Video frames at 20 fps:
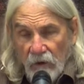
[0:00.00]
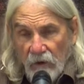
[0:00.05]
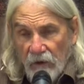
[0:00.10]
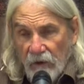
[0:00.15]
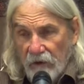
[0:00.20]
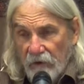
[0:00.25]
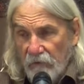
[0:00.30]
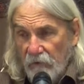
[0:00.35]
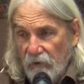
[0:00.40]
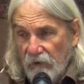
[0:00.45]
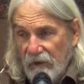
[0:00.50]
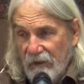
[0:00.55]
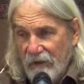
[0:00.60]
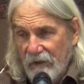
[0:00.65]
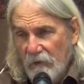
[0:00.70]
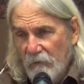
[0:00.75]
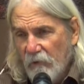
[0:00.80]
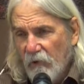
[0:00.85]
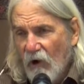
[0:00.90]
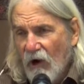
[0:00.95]
And
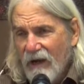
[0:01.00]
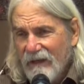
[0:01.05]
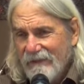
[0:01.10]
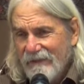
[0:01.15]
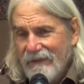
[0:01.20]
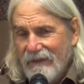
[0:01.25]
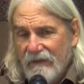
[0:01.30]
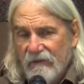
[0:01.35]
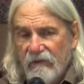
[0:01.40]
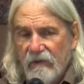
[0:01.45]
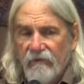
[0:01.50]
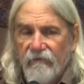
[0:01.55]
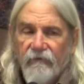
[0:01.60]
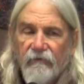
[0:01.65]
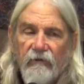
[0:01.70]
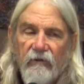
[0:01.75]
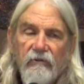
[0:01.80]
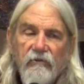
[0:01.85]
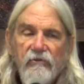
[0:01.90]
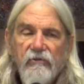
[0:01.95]
in the process
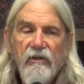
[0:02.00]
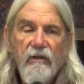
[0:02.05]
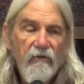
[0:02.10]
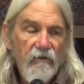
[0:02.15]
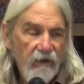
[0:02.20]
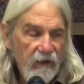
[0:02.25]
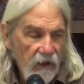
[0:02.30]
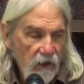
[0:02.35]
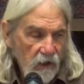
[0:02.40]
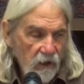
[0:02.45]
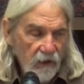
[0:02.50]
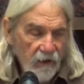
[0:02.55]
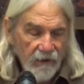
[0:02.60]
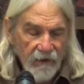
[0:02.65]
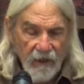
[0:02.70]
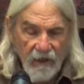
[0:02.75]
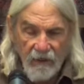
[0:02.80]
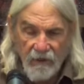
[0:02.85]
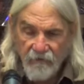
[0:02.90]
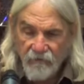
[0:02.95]
of considering all of
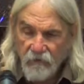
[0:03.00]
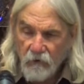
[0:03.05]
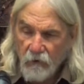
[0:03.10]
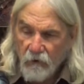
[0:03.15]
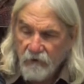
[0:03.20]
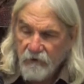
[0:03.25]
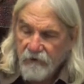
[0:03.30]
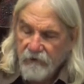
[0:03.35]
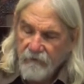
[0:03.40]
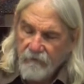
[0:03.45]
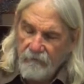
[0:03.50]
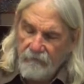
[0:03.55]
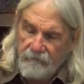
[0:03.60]
that, of course,